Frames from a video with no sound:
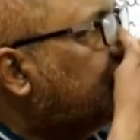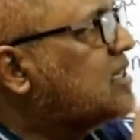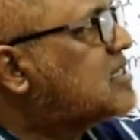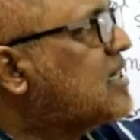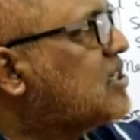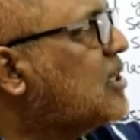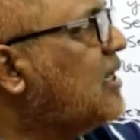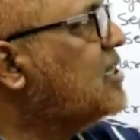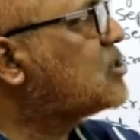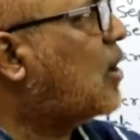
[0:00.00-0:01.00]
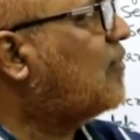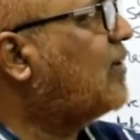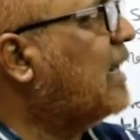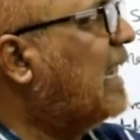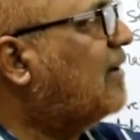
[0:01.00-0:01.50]
The stationery is
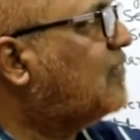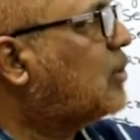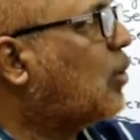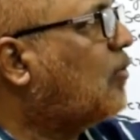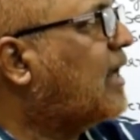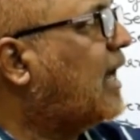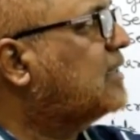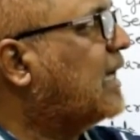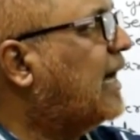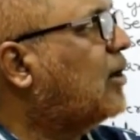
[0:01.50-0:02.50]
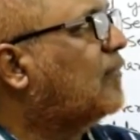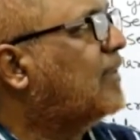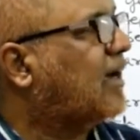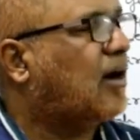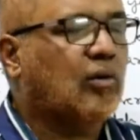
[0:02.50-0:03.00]
often left over at the end of
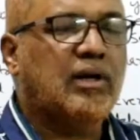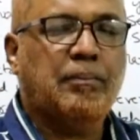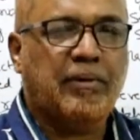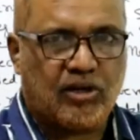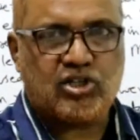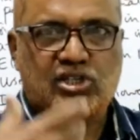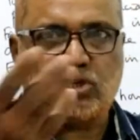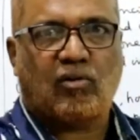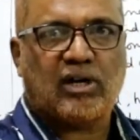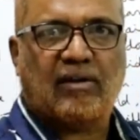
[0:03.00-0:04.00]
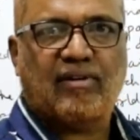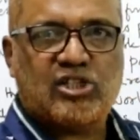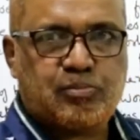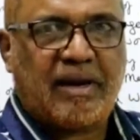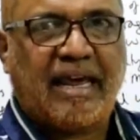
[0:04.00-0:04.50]
the accounting period. Just now what I have
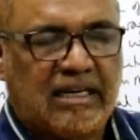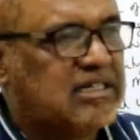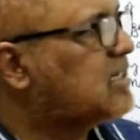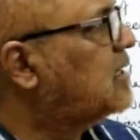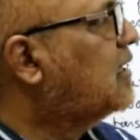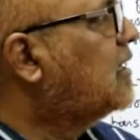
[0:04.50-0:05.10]
explained.